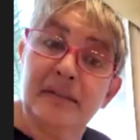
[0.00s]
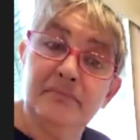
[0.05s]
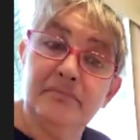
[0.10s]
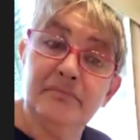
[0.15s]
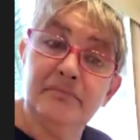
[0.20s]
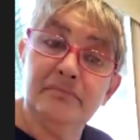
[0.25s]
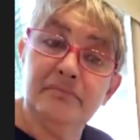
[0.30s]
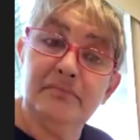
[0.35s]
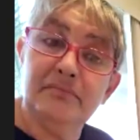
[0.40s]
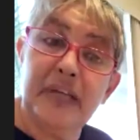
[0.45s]
and
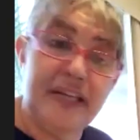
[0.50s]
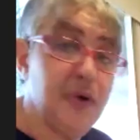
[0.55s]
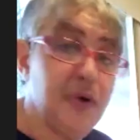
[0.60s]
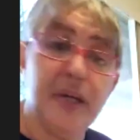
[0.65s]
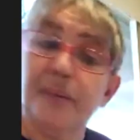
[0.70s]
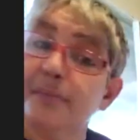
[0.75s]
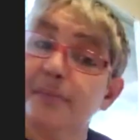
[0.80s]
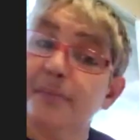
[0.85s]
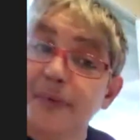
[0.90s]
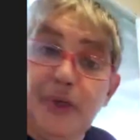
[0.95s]
you can
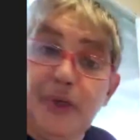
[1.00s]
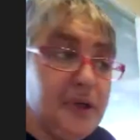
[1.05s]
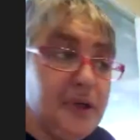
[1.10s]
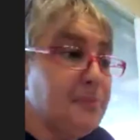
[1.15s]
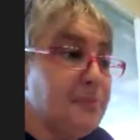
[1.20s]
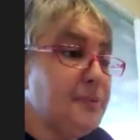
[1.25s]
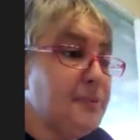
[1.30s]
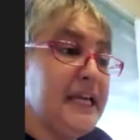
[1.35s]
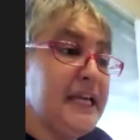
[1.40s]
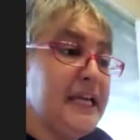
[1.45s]

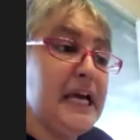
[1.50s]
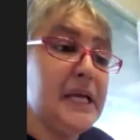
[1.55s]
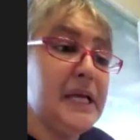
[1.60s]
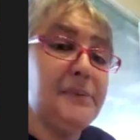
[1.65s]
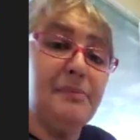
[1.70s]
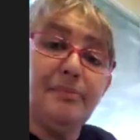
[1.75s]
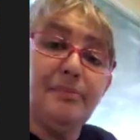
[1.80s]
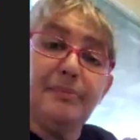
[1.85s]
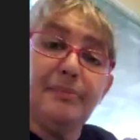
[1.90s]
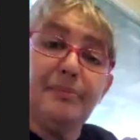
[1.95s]
play on
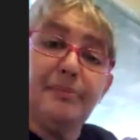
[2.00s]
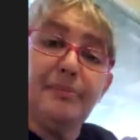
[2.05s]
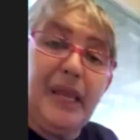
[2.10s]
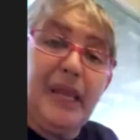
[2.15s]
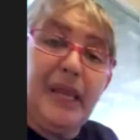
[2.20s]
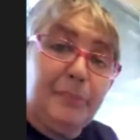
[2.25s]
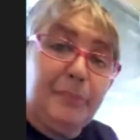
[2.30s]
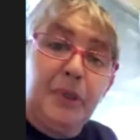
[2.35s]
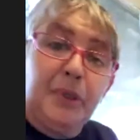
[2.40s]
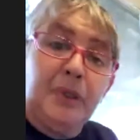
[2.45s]
paper,
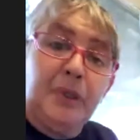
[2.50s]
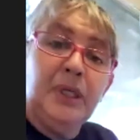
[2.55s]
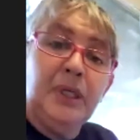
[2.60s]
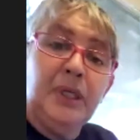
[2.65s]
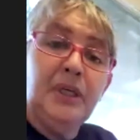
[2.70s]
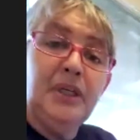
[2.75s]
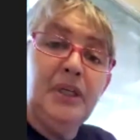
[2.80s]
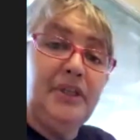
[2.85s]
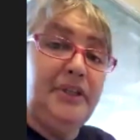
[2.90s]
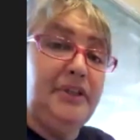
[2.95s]

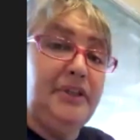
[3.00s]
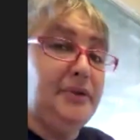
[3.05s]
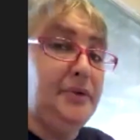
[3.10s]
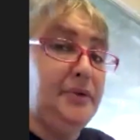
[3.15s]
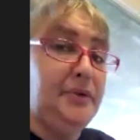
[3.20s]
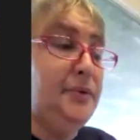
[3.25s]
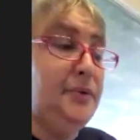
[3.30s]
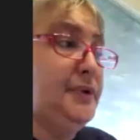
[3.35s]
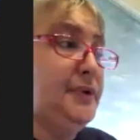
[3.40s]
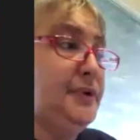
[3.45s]

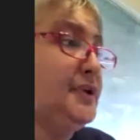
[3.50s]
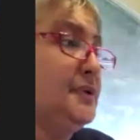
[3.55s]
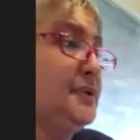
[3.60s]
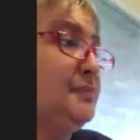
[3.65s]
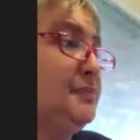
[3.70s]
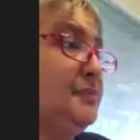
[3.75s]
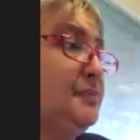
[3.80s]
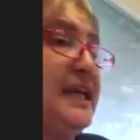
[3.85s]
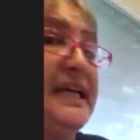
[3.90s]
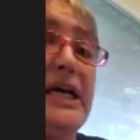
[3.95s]
you can play
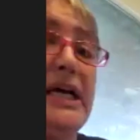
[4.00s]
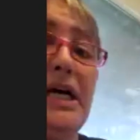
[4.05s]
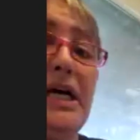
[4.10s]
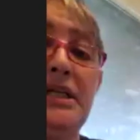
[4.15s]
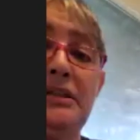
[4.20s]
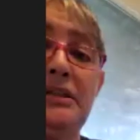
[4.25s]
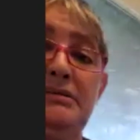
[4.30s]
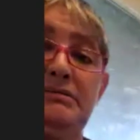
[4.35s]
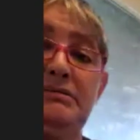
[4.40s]
on